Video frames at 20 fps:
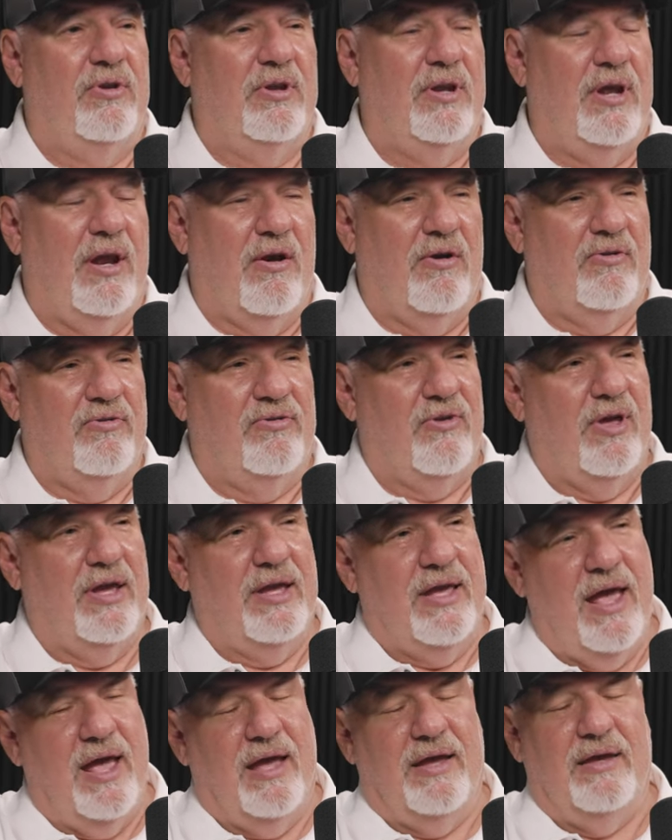And Aaron's
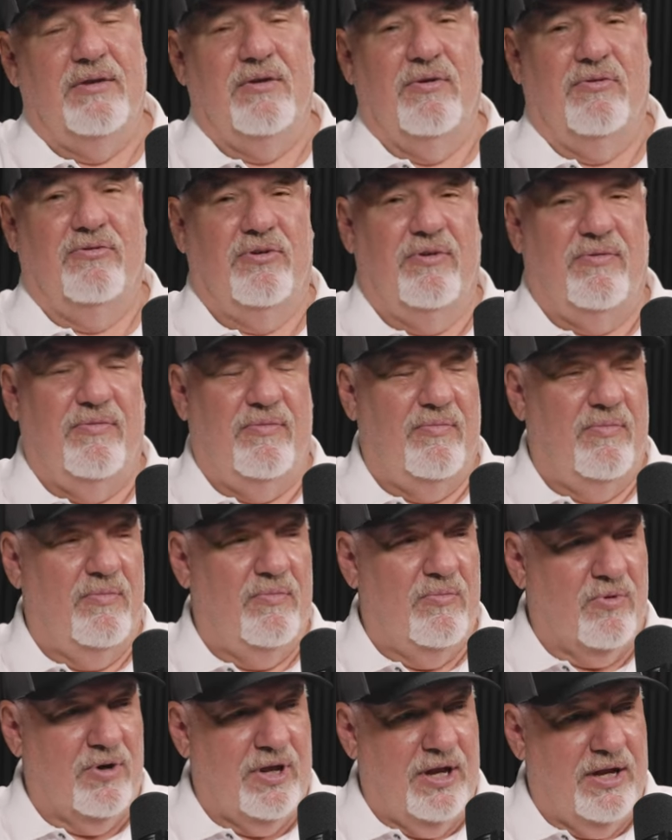like, Hey, he goes,
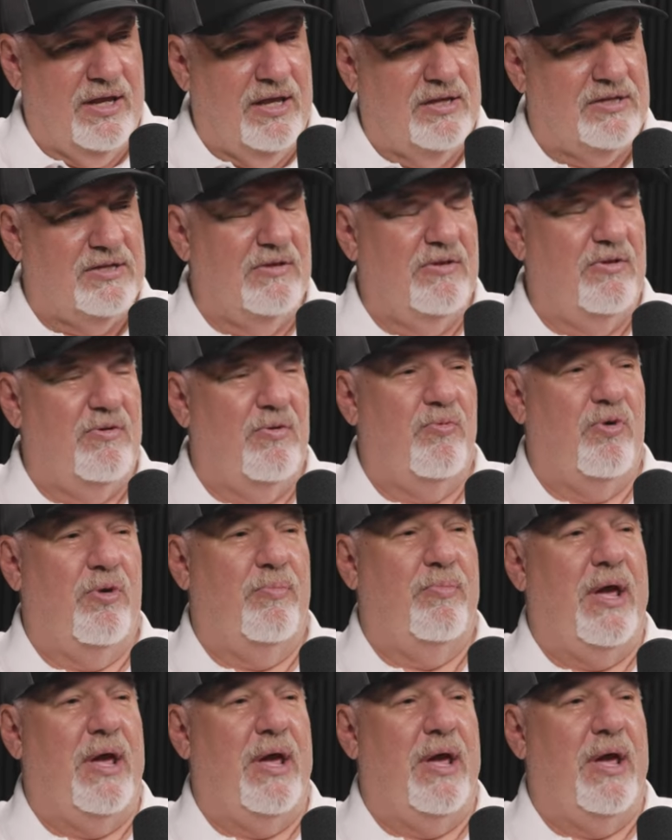we're going to get you a little more